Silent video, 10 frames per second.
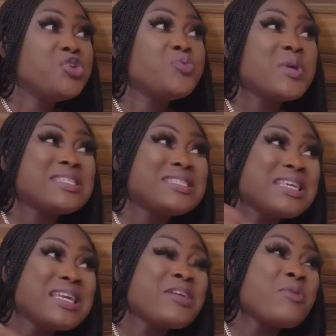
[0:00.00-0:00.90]
You were
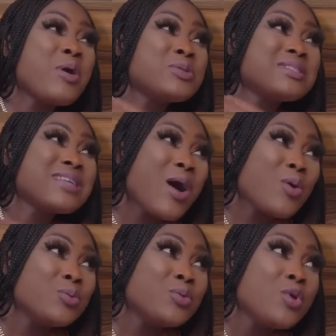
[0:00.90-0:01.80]
seen around
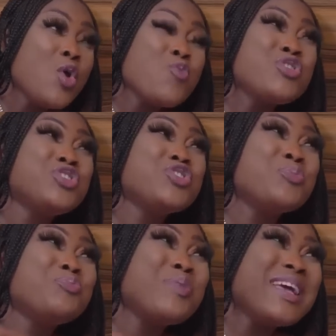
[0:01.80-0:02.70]
town with
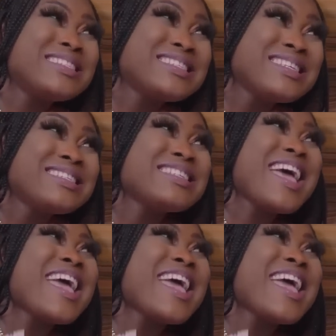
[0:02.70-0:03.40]
your bestie's